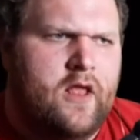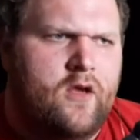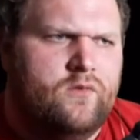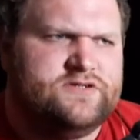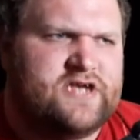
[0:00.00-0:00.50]

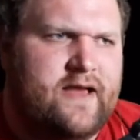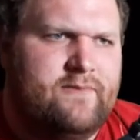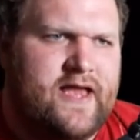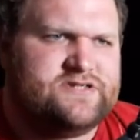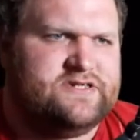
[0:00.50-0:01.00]
which I'm
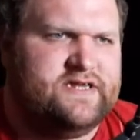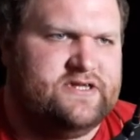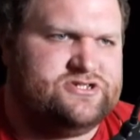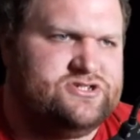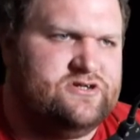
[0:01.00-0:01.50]
actually not
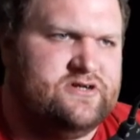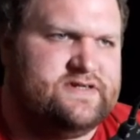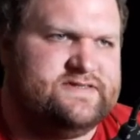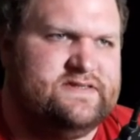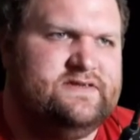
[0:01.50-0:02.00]
sure
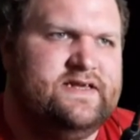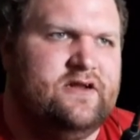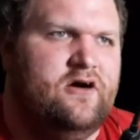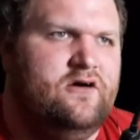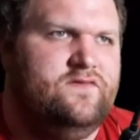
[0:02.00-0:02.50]
because look at
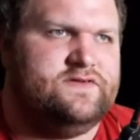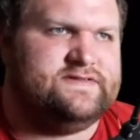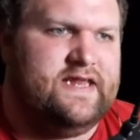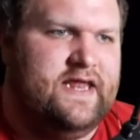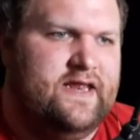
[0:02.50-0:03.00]
all those
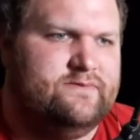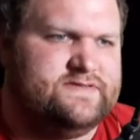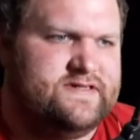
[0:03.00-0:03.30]
names,